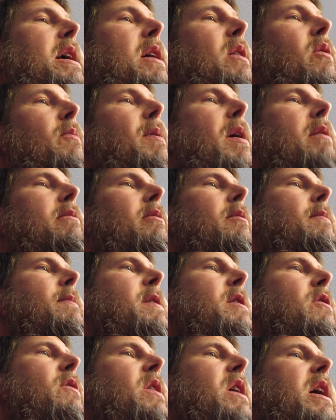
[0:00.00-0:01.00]
it would probably
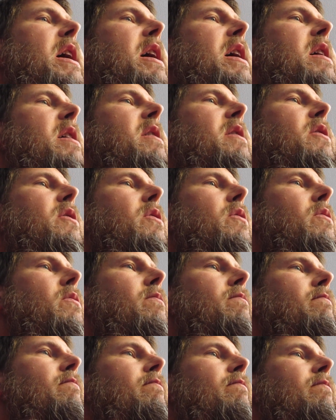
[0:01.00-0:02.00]
be okay. No
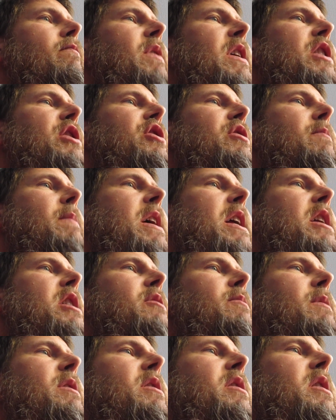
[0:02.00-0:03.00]
engine
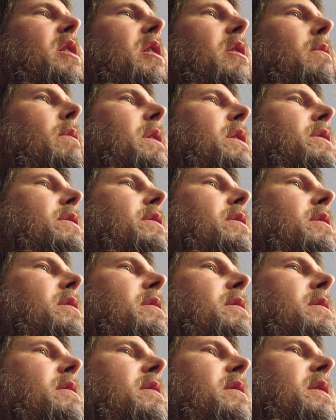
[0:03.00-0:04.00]
management to deal with
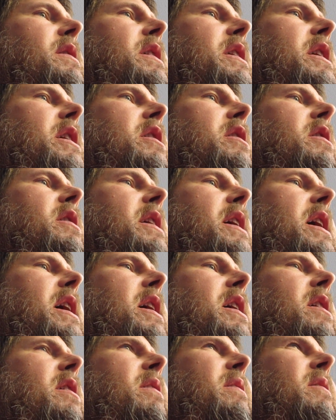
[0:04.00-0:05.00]
there,
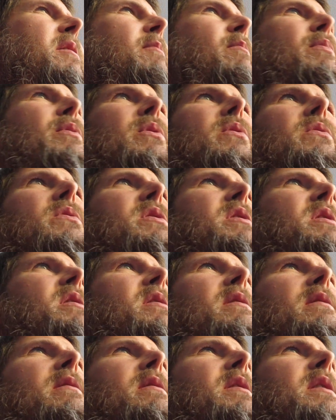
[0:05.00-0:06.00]
and the
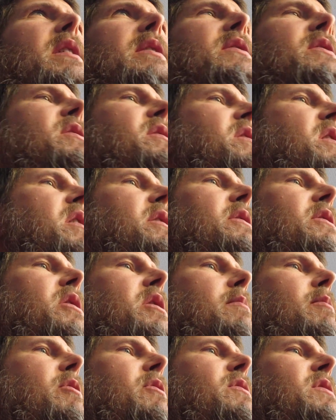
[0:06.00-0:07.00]
boost on the stock
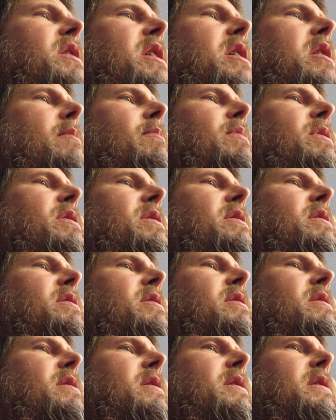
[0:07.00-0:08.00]
turbo setup
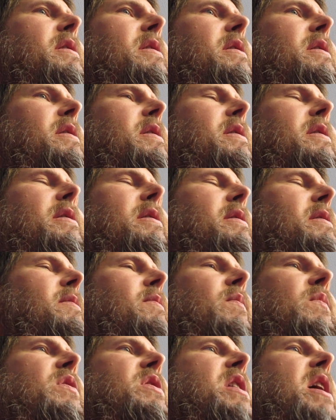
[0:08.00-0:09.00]
is
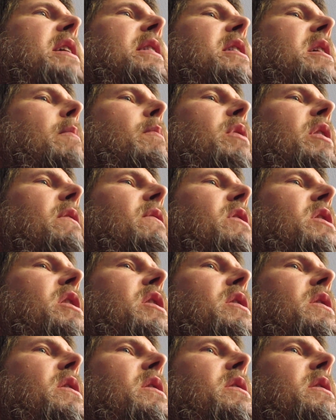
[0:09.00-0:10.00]
not that big of a
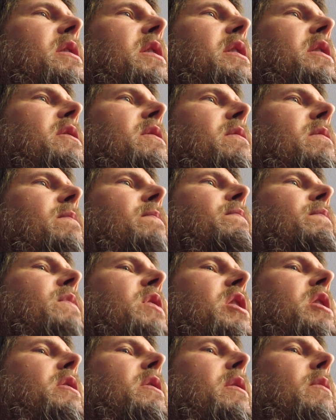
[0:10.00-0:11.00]
deal. It
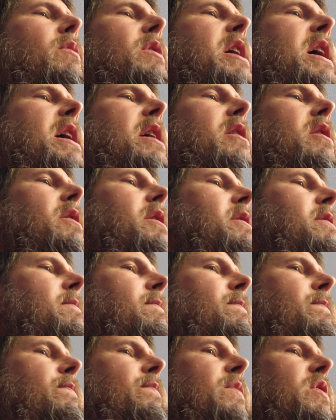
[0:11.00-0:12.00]
you know it would handle it
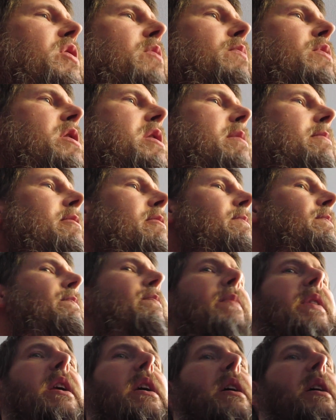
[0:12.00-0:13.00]
no problem.
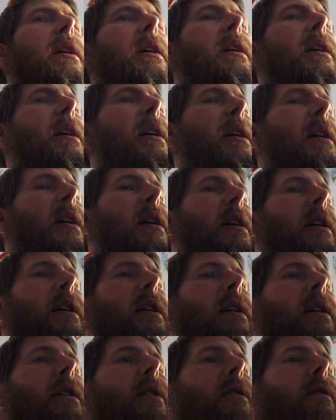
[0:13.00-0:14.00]

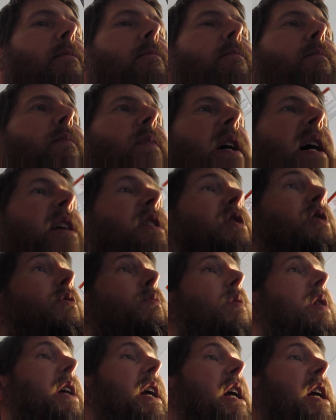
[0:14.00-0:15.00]
Um, I do
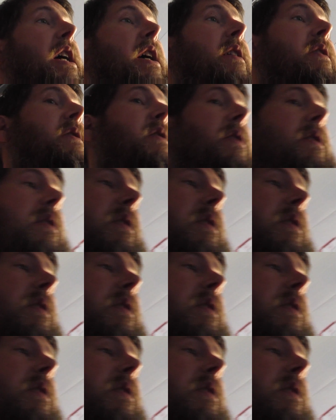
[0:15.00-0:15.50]
want to get